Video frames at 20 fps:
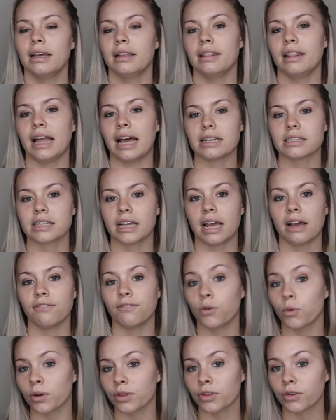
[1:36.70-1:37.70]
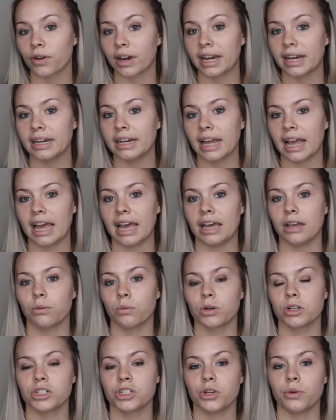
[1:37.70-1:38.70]
Last, I have fourth grade,
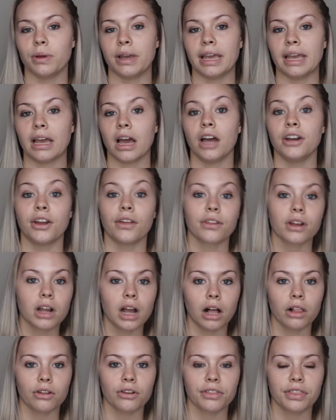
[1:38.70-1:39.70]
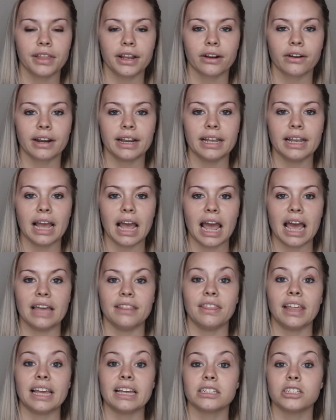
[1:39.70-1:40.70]
and we're doing another color theory,
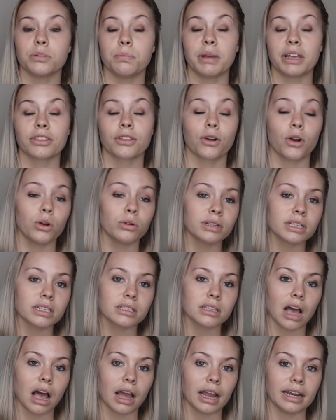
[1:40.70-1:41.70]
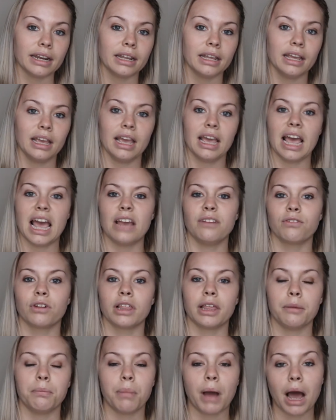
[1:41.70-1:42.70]
and they get to pick their own design and
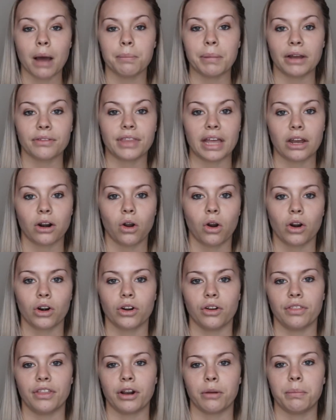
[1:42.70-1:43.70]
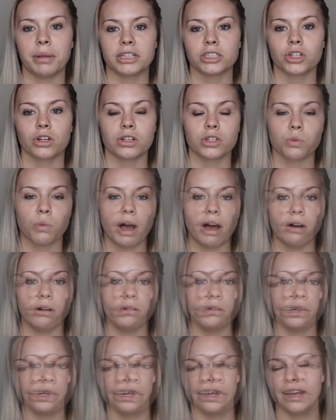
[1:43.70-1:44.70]
really pop out that heart on their picture as
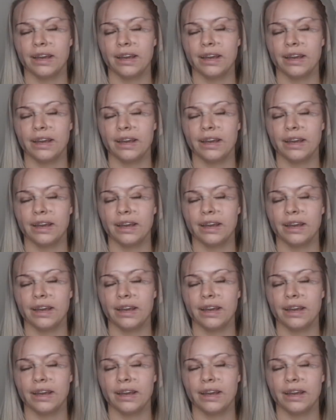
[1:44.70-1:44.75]
well.